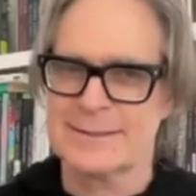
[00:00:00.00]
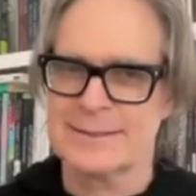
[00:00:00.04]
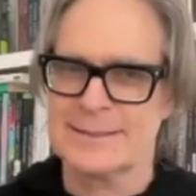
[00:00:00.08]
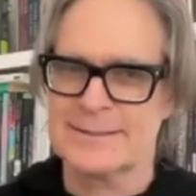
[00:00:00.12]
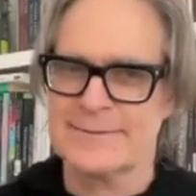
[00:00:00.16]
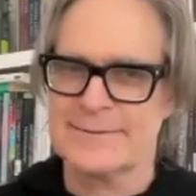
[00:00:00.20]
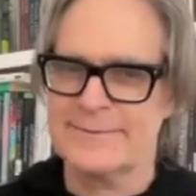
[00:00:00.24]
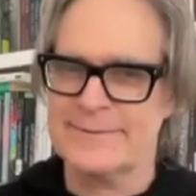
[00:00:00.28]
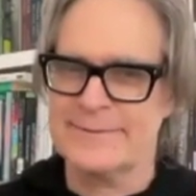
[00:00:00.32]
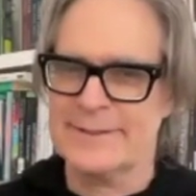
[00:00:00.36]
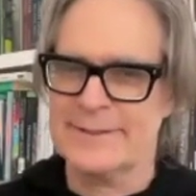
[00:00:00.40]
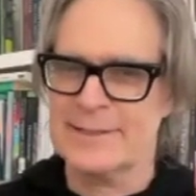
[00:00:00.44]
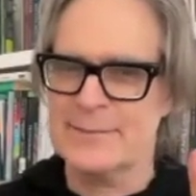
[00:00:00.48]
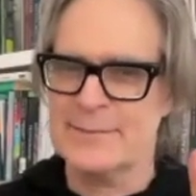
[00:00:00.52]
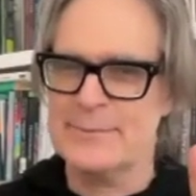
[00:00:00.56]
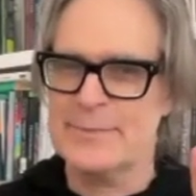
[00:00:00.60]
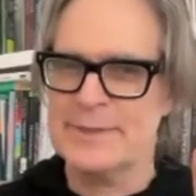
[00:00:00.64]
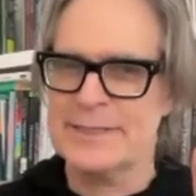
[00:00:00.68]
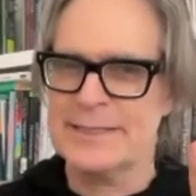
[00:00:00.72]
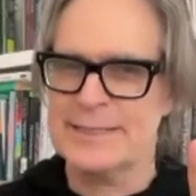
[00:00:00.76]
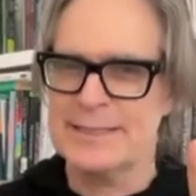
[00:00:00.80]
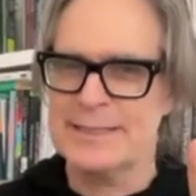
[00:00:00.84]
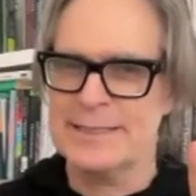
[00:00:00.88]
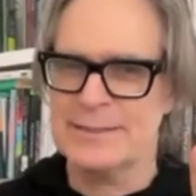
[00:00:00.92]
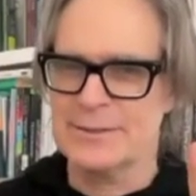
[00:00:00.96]
That's a very
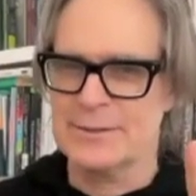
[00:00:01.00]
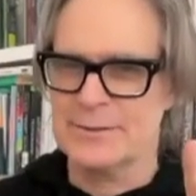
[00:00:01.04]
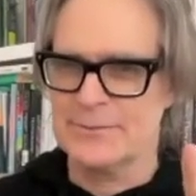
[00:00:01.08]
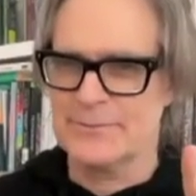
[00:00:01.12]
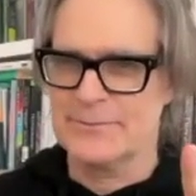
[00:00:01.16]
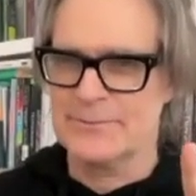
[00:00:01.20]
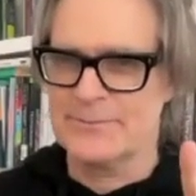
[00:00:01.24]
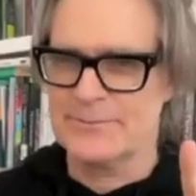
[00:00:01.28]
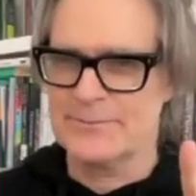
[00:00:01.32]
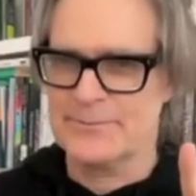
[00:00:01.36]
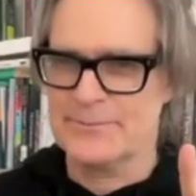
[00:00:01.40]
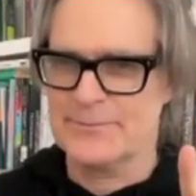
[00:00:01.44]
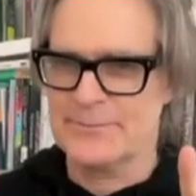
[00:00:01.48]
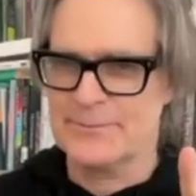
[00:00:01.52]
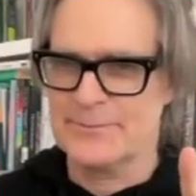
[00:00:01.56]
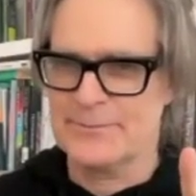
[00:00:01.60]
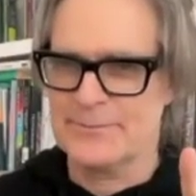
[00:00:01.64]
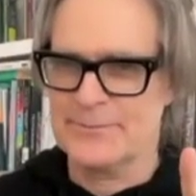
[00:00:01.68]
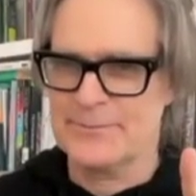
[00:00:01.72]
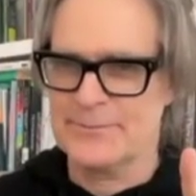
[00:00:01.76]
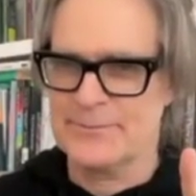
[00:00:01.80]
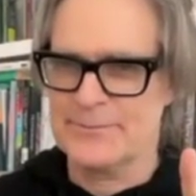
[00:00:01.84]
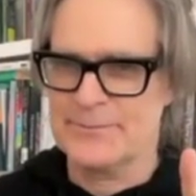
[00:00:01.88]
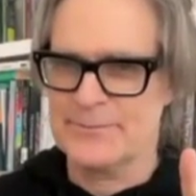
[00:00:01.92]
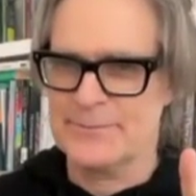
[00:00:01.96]
big deal.
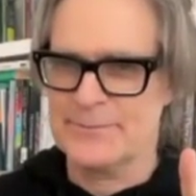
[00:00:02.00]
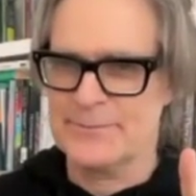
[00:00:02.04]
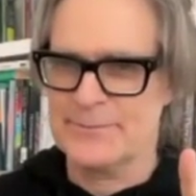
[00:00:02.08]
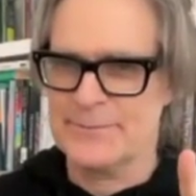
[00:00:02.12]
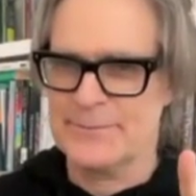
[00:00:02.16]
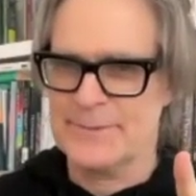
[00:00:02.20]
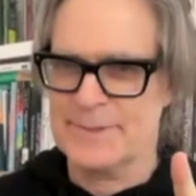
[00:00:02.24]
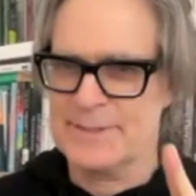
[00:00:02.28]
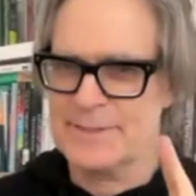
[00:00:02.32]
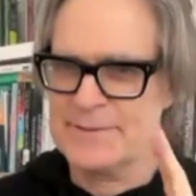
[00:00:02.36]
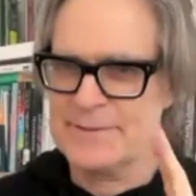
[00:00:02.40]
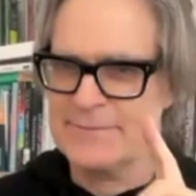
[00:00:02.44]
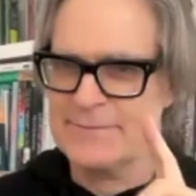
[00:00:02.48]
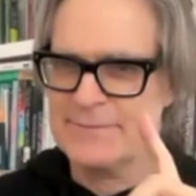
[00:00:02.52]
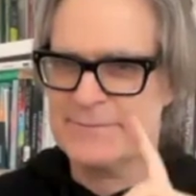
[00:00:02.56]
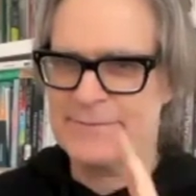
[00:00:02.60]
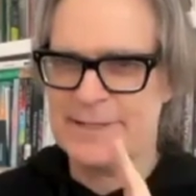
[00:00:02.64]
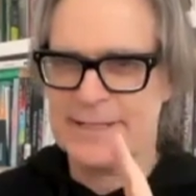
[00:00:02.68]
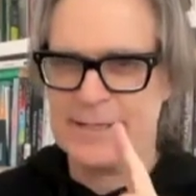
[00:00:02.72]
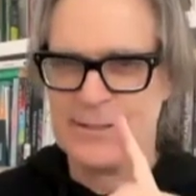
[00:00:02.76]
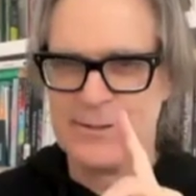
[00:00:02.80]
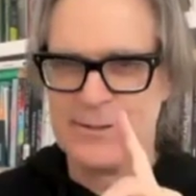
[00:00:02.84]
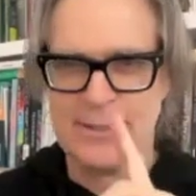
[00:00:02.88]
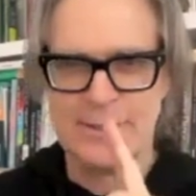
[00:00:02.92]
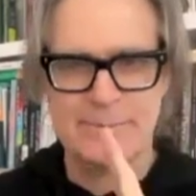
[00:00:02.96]
It's a
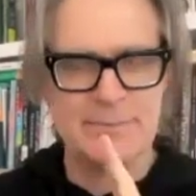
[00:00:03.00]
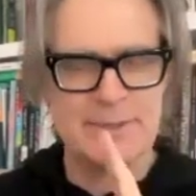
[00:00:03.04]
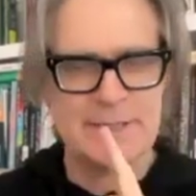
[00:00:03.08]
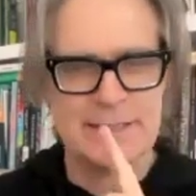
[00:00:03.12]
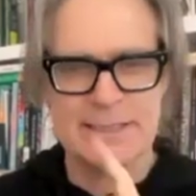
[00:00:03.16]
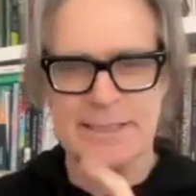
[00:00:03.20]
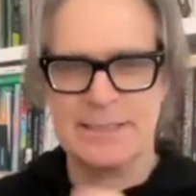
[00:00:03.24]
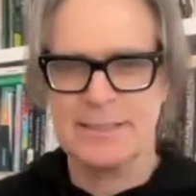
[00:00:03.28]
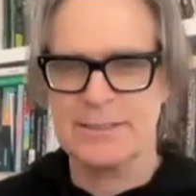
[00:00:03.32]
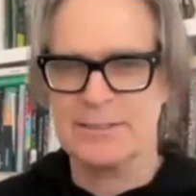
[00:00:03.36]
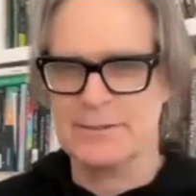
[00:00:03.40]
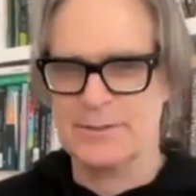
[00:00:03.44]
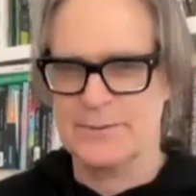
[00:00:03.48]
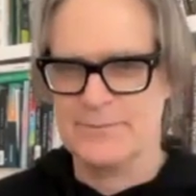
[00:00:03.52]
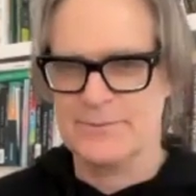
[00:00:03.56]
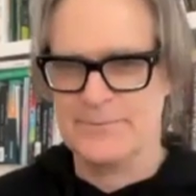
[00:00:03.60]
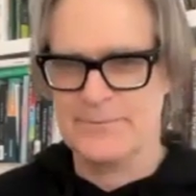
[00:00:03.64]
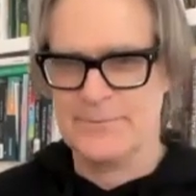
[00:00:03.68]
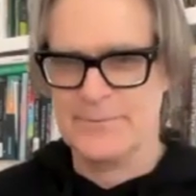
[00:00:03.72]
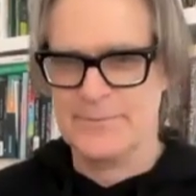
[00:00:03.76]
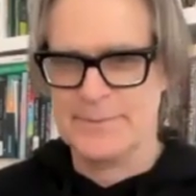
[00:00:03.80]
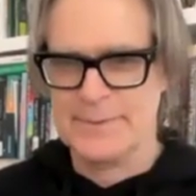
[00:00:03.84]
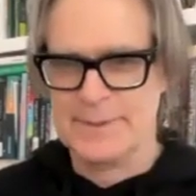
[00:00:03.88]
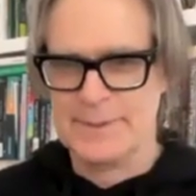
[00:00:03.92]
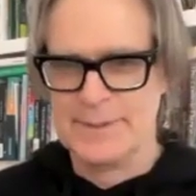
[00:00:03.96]
very big deal.
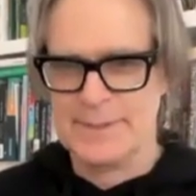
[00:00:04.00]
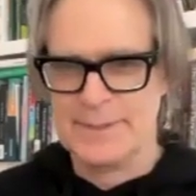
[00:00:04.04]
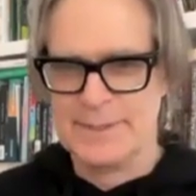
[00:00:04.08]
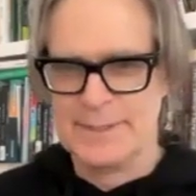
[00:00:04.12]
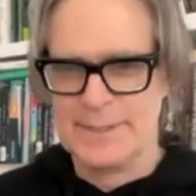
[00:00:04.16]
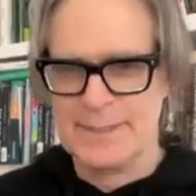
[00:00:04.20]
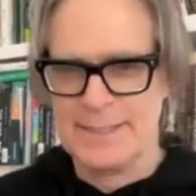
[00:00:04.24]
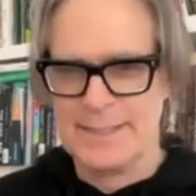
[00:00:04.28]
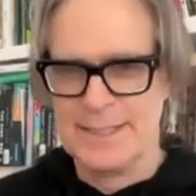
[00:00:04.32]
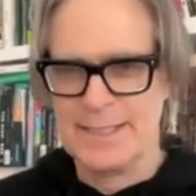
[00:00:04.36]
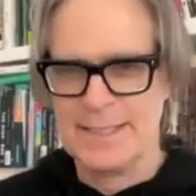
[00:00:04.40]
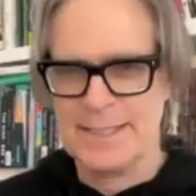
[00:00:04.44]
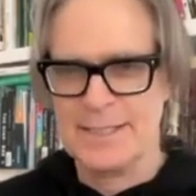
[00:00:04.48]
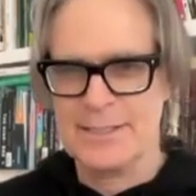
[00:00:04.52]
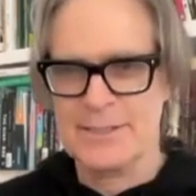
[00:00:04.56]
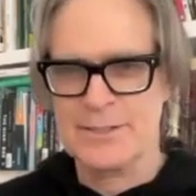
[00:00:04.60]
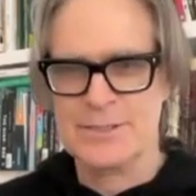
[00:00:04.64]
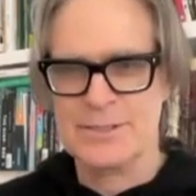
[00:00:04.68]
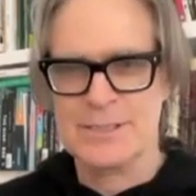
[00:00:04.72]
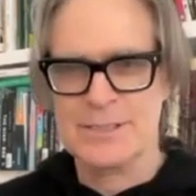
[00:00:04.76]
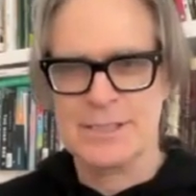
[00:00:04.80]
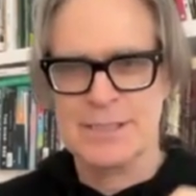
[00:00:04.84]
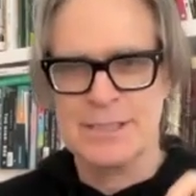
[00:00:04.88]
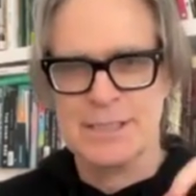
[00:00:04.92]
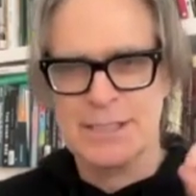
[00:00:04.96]
In other
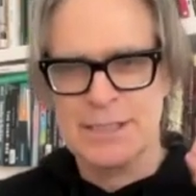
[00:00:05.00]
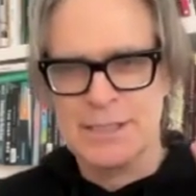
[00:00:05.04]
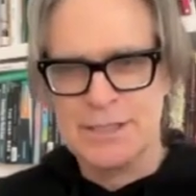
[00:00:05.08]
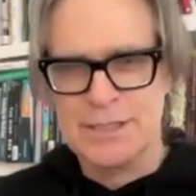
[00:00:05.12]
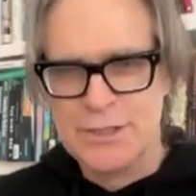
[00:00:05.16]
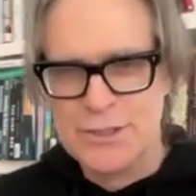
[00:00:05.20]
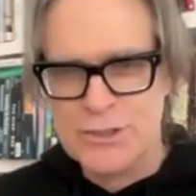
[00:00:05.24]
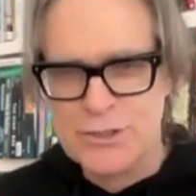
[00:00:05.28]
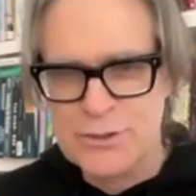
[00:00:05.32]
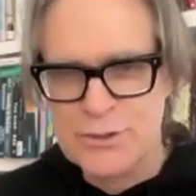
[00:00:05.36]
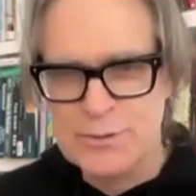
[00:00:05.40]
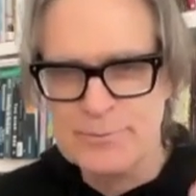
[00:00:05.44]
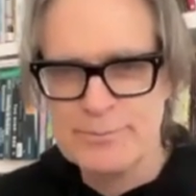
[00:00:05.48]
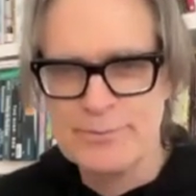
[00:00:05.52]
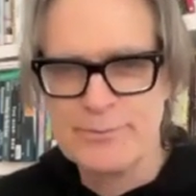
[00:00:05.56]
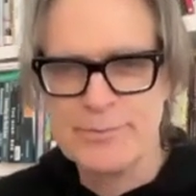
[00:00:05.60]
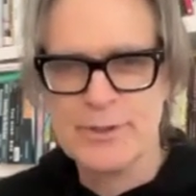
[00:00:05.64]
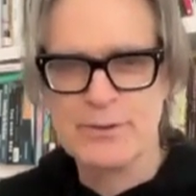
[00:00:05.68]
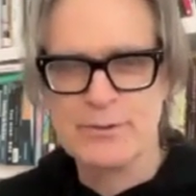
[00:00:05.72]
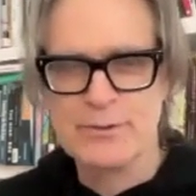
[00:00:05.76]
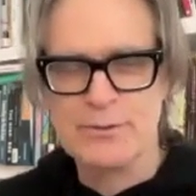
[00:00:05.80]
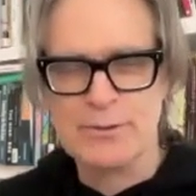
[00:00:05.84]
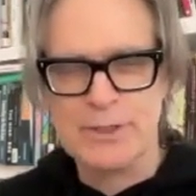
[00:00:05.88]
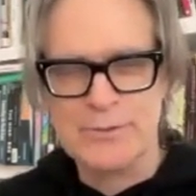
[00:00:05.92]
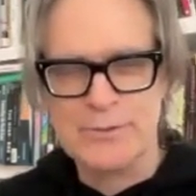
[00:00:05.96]
words, Junpo
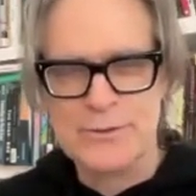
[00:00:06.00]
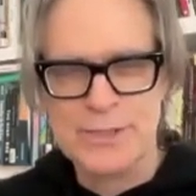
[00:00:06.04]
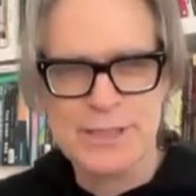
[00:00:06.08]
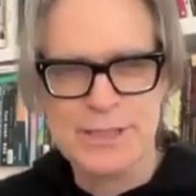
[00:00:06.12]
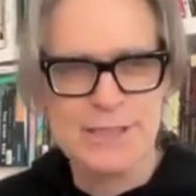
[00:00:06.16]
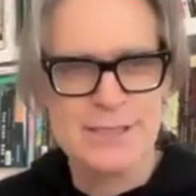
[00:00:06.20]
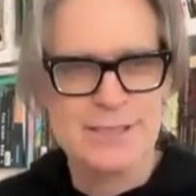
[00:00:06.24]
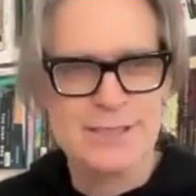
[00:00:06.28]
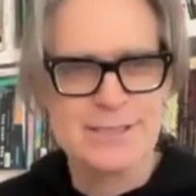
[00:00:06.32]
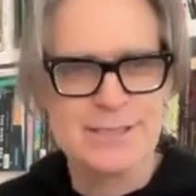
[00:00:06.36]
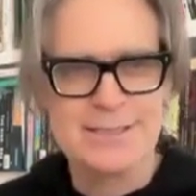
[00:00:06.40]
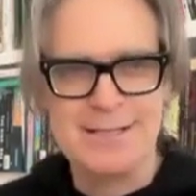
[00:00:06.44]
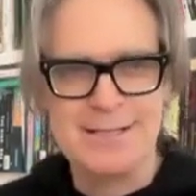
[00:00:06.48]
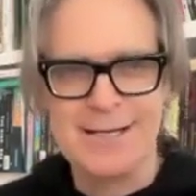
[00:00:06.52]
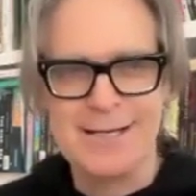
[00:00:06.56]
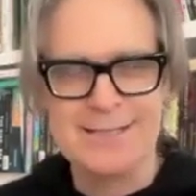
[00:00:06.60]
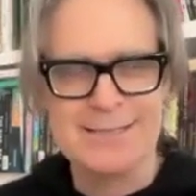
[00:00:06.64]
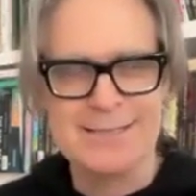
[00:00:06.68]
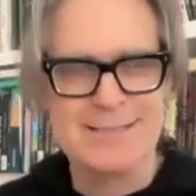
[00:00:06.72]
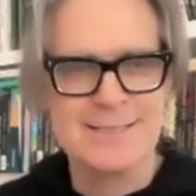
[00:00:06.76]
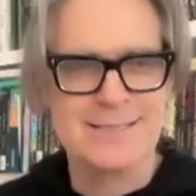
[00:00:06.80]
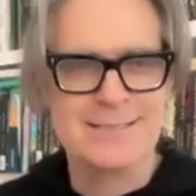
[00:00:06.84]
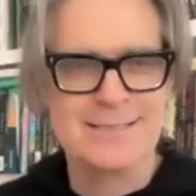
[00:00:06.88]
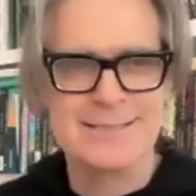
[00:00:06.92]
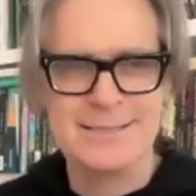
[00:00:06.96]
Roshi is
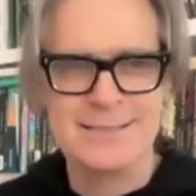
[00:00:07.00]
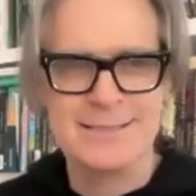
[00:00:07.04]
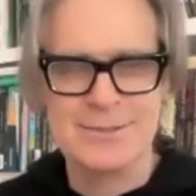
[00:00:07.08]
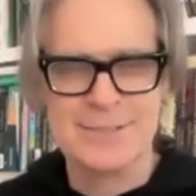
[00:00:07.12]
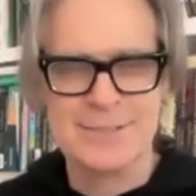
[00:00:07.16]
not just